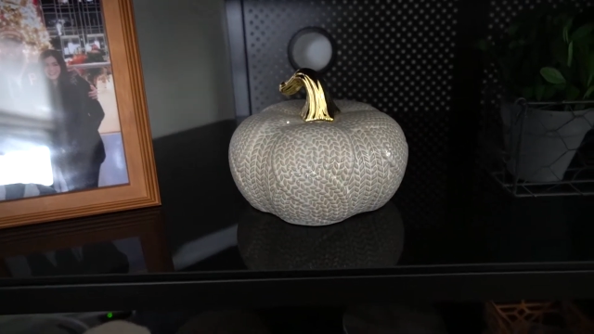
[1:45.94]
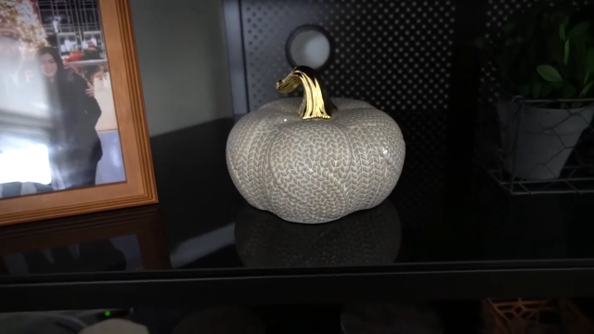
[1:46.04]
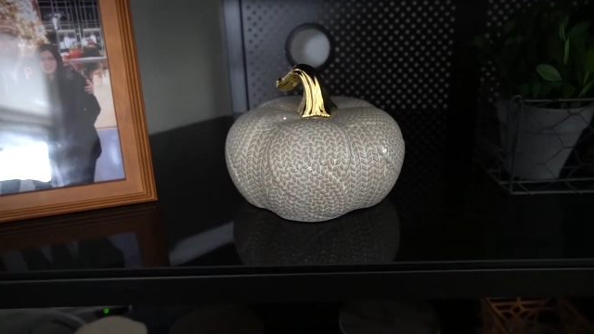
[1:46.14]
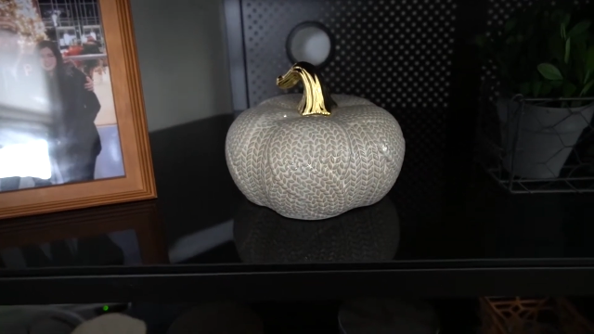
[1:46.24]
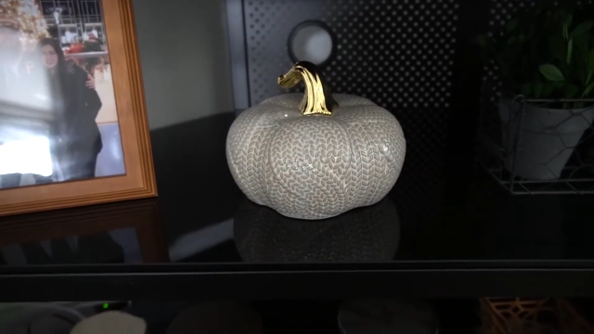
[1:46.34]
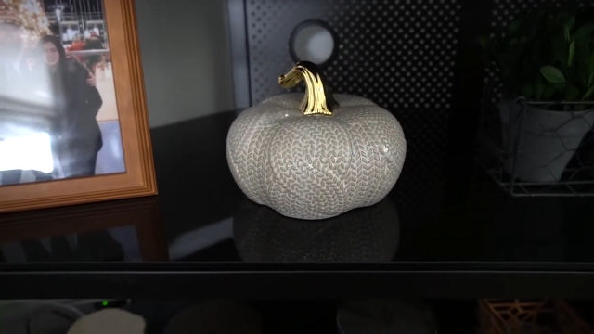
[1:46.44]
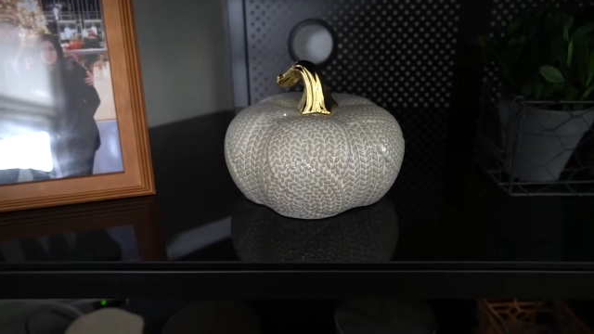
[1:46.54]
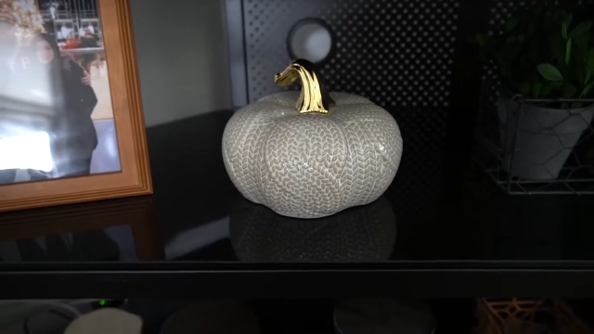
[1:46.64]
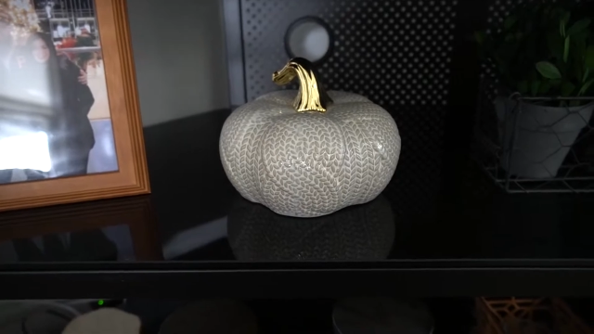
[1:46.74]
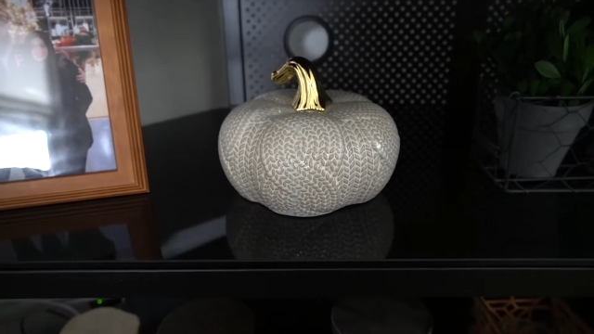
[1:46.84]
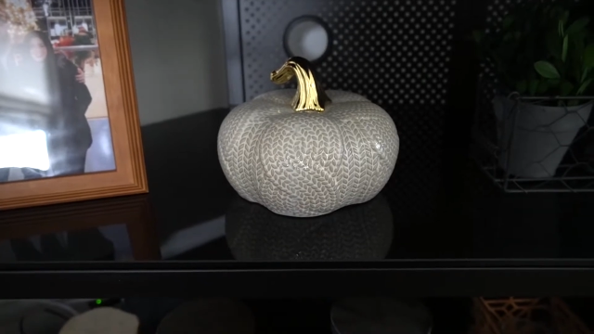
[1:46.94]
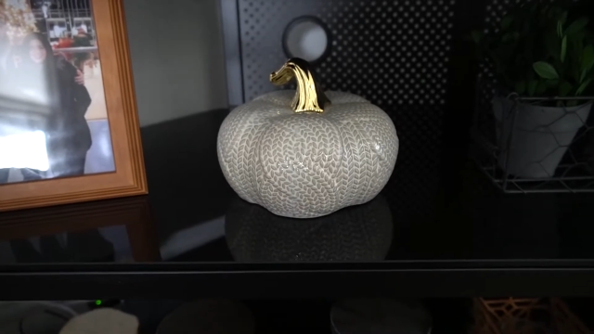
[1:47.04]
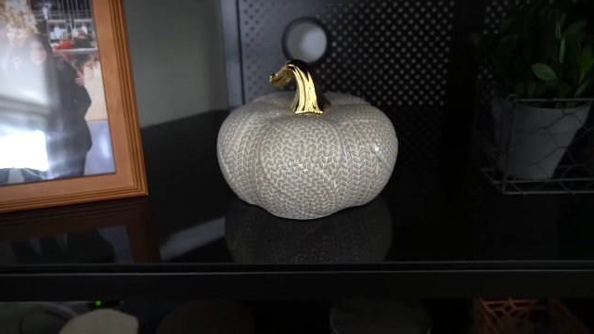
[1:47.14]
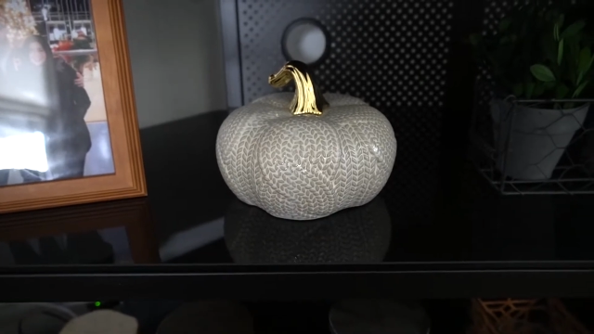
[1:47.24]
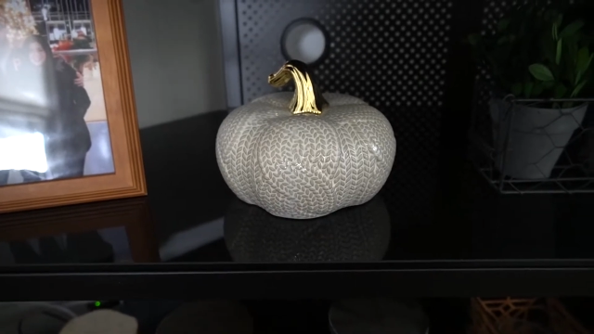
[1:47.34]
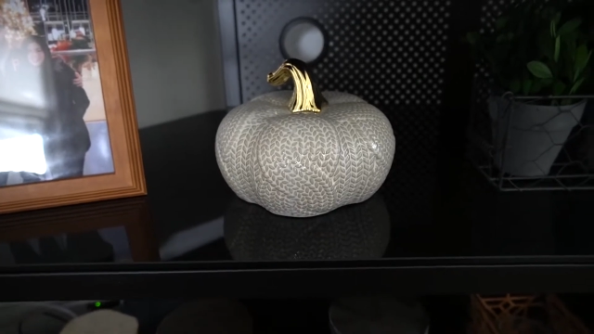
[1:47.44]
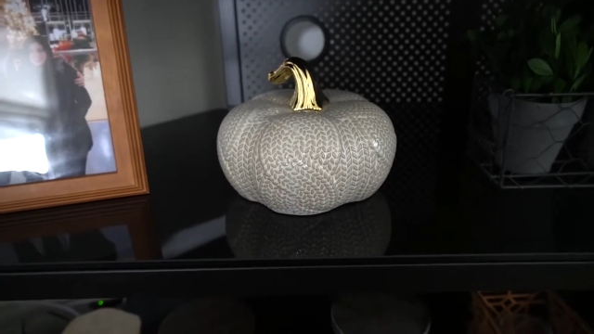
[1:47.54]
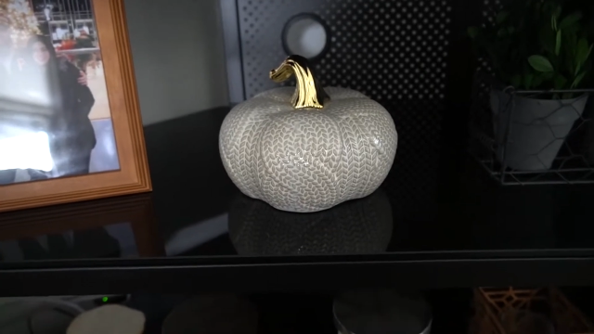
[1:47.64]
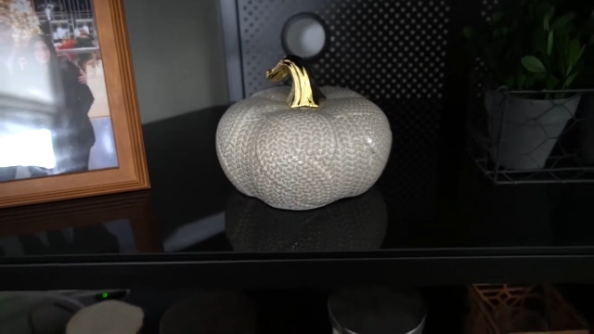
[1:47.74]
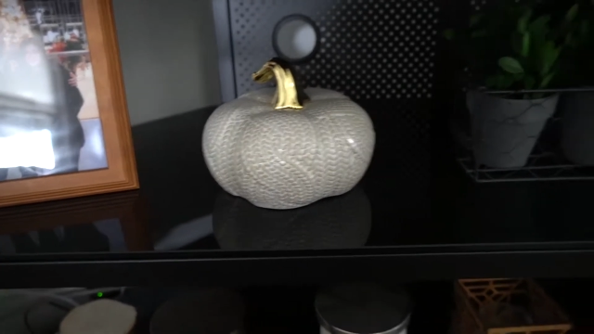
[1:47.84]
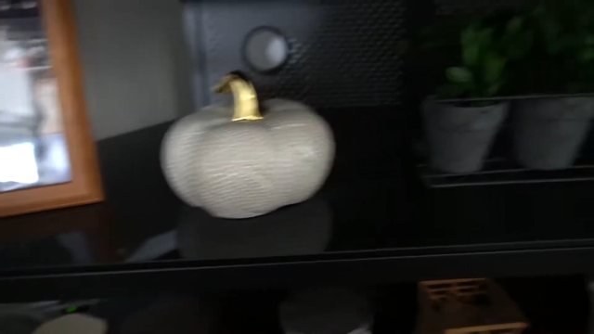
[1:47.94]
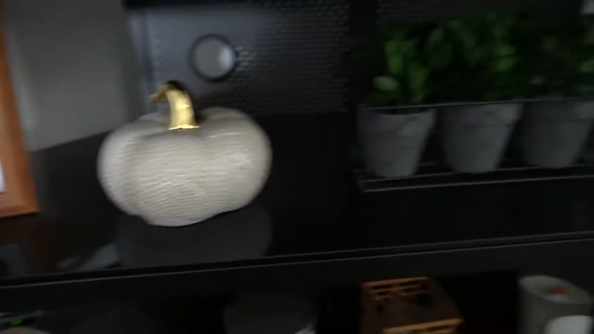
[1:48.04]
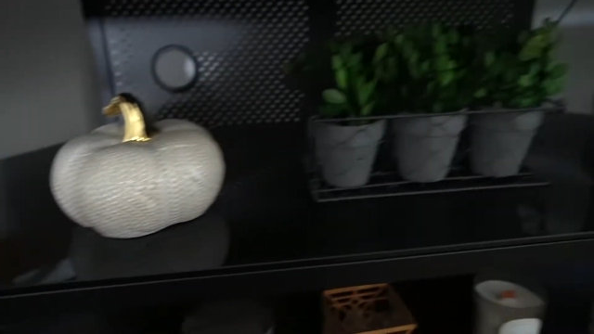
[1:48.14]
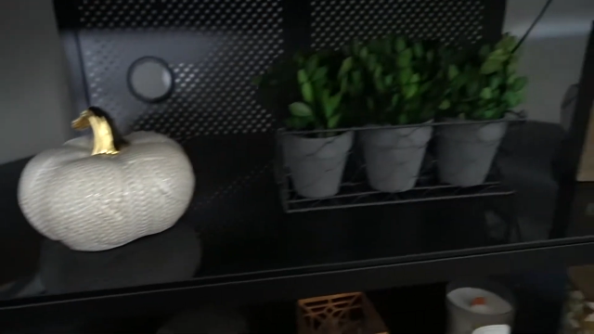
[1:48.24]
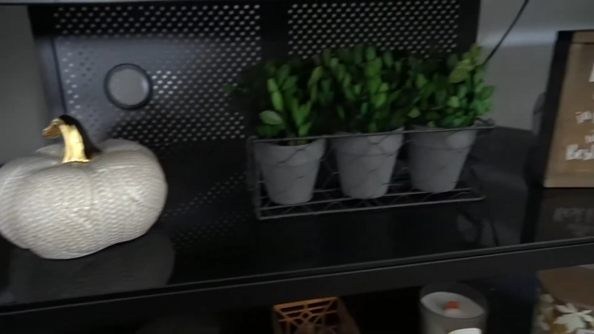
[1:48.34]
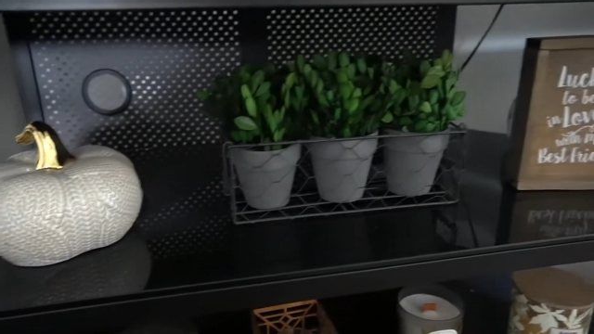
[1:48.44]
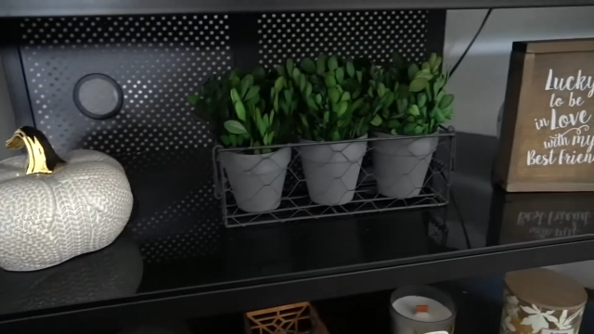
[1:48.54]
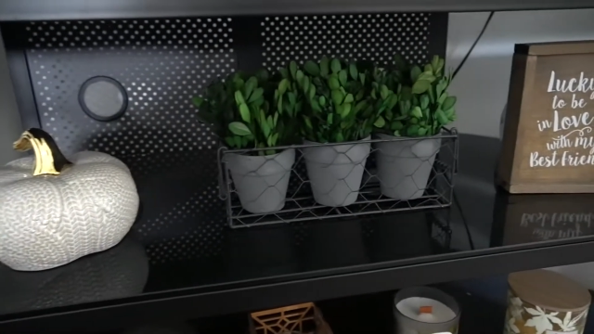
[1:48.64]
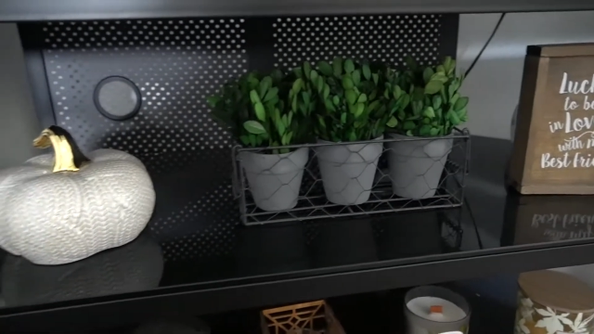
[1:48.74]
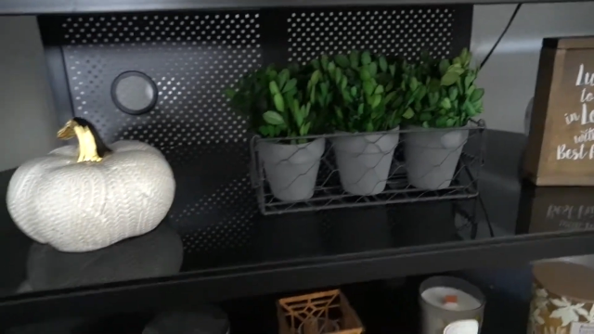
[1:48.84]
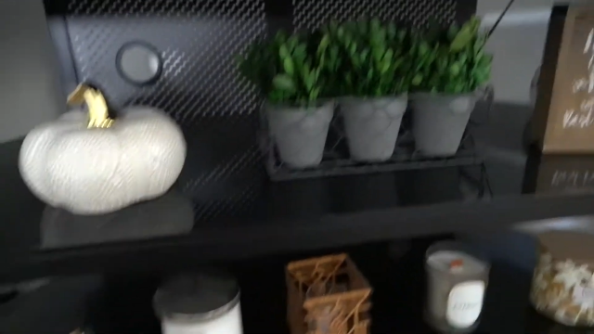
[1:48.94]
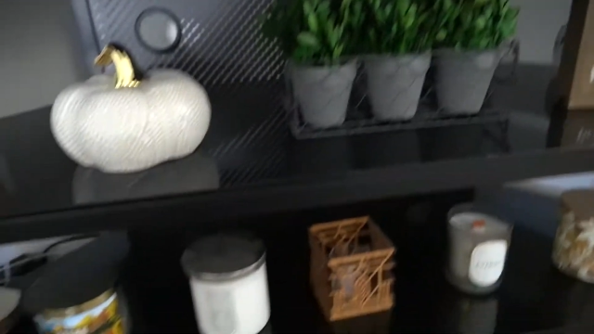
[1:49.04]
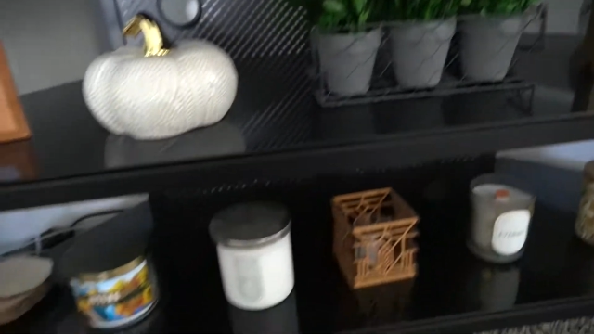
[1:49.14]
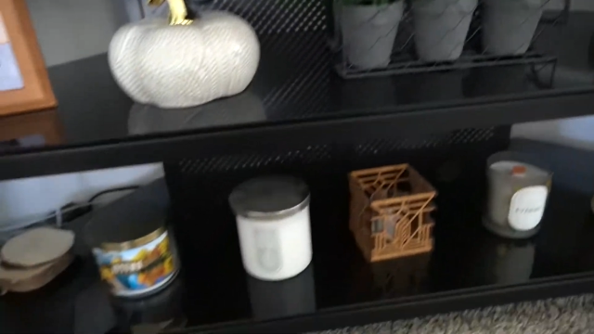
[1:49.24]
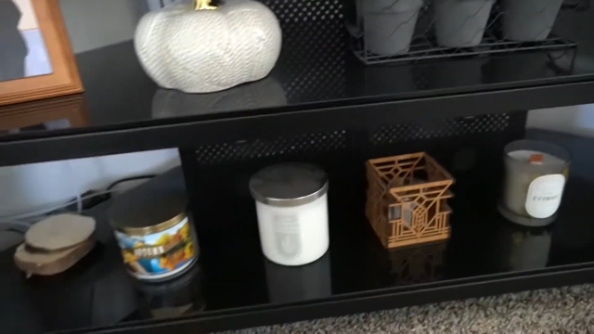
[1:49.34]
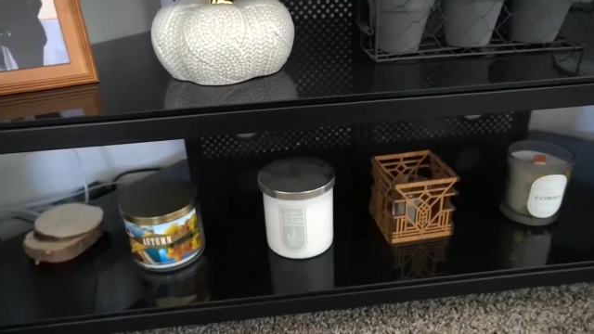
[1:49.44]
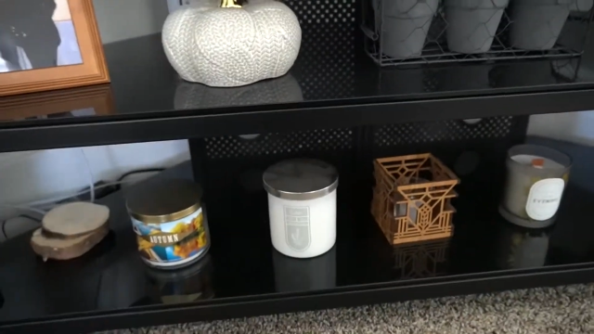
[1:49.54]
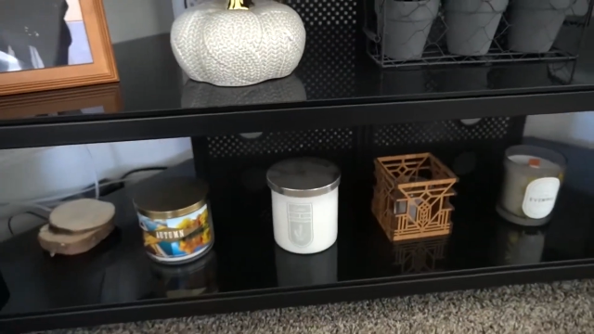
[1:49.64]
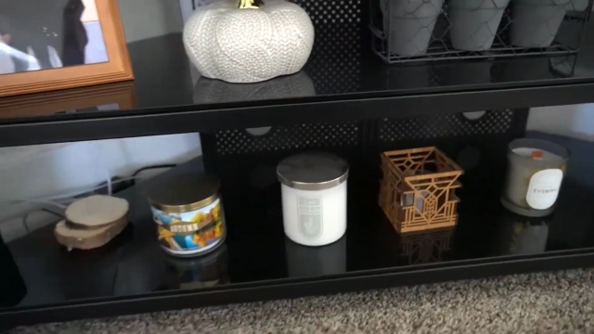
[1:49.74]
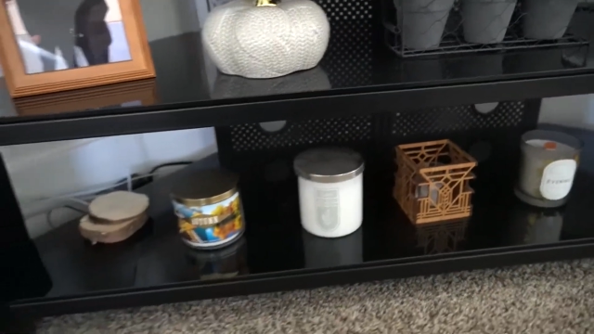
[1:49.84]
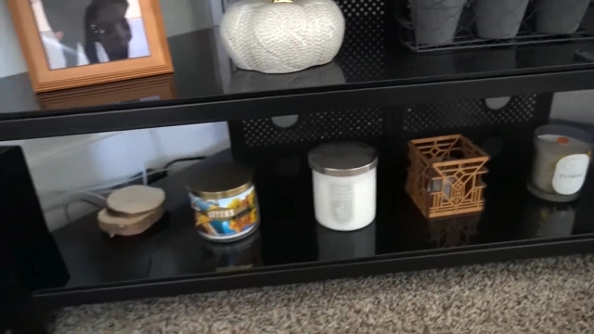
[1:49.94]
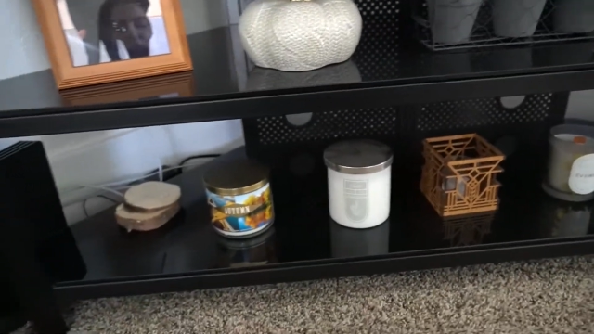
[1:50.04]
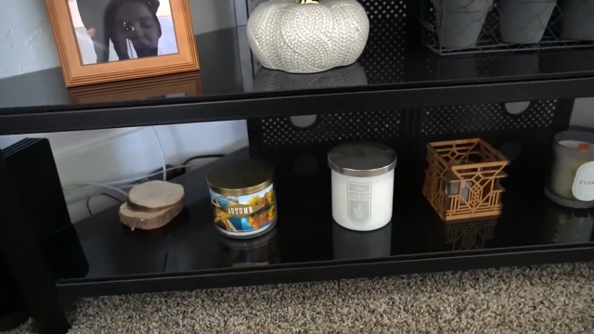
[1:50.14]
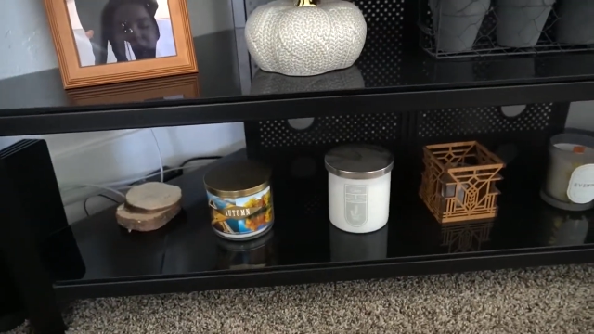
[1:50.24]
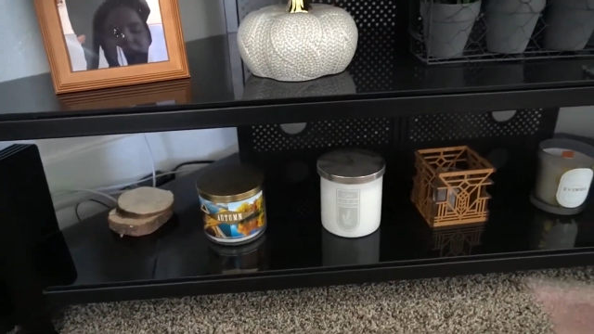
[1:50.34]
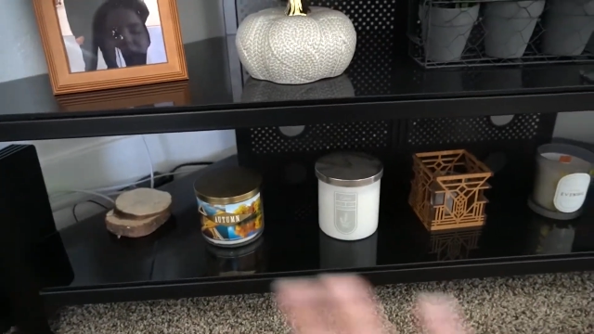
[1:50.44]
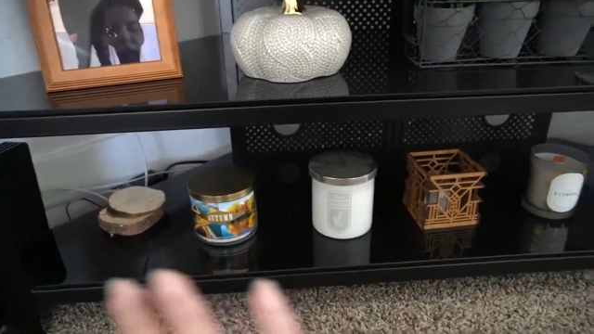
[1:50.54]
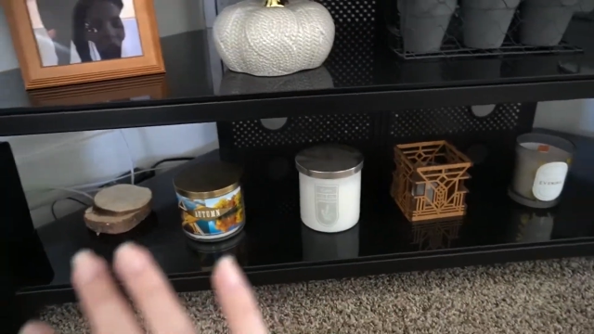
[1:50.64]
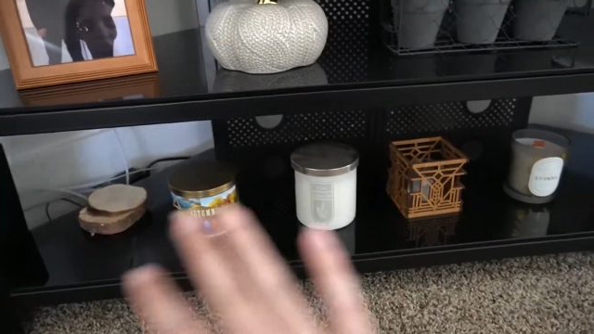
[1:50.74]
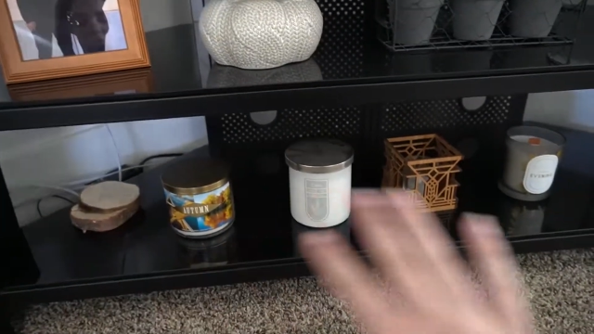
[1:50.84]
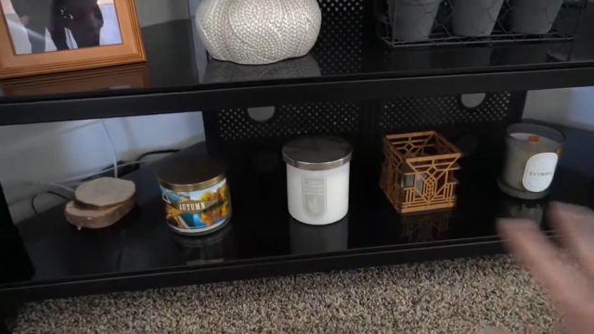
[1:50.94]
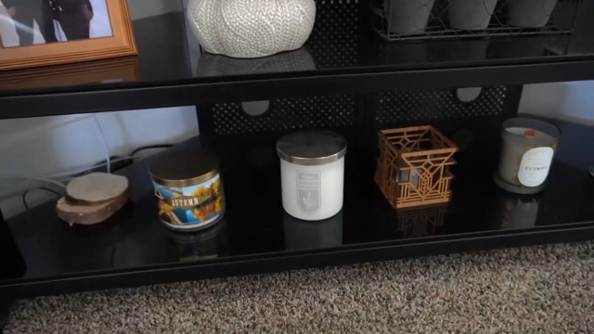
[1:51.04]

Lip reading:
[unreadable: no face in view]